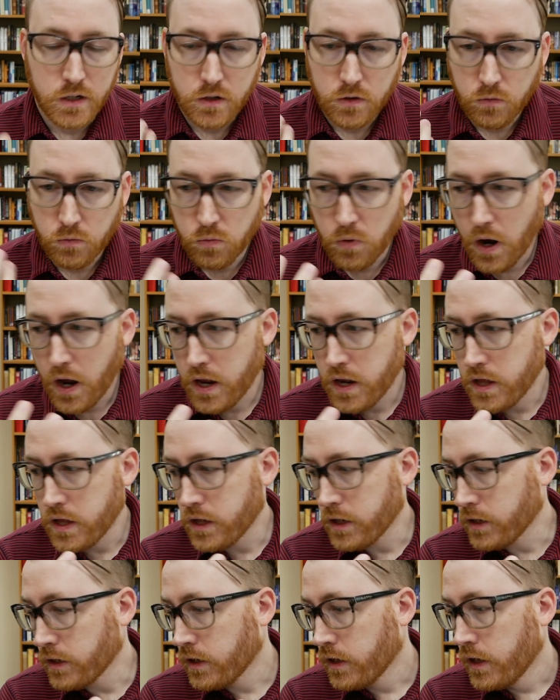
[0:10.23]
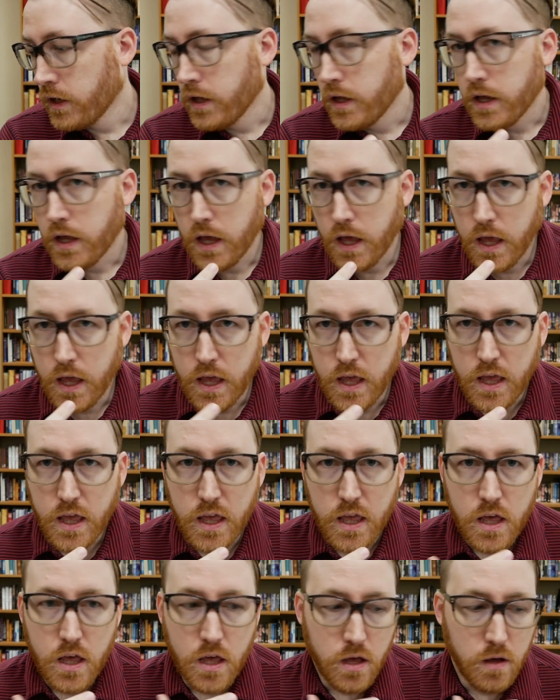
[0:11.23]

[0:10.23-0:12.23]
writing a